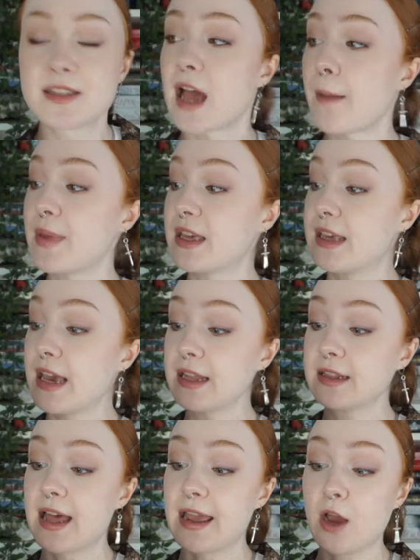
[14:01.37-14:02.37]
that begin
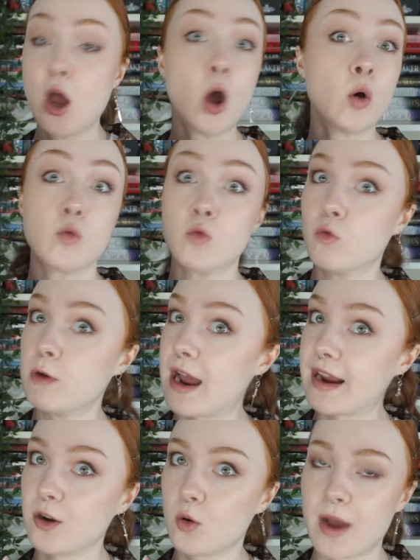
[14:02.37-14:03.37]
like
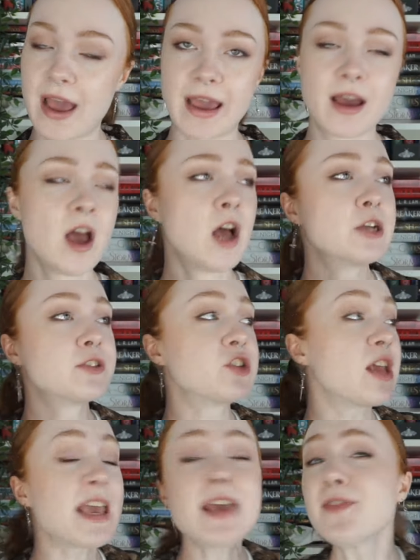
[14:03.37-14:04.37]
right away
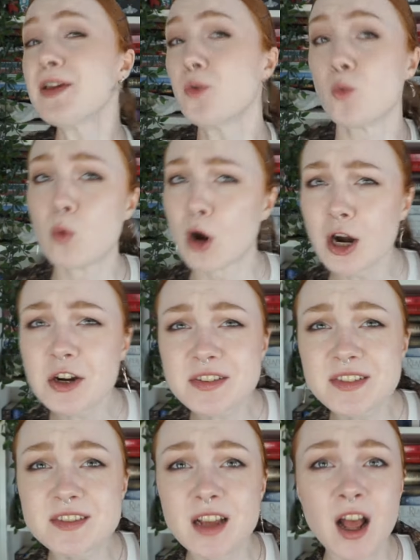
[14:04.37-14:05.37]
even
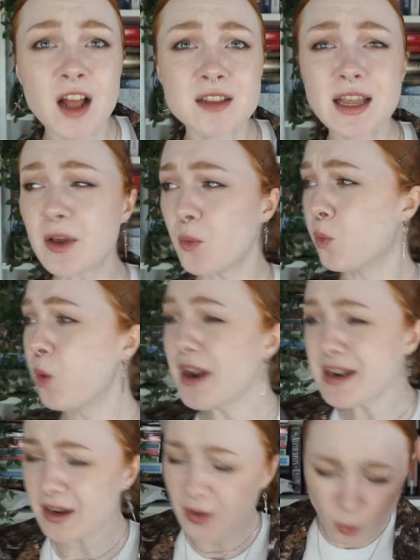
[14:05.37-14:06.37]
worse. Like, what
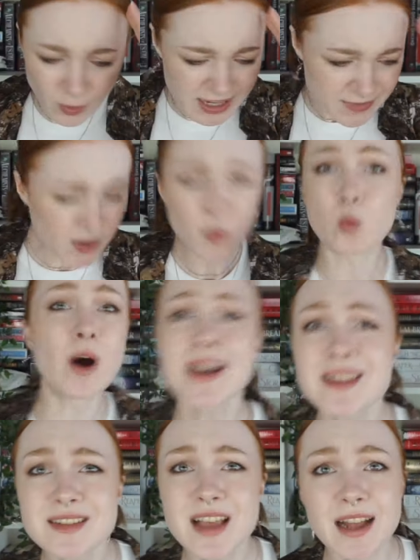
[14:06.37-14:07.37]
even
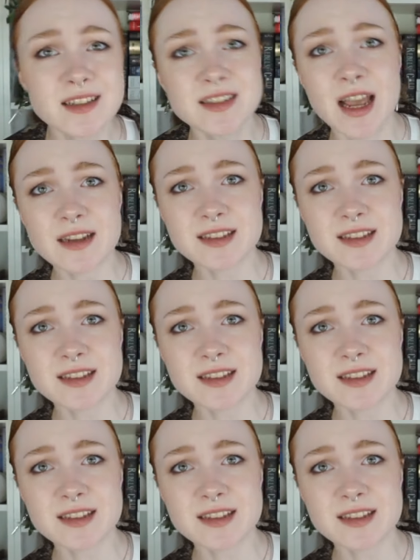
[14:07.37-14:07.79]
was that sex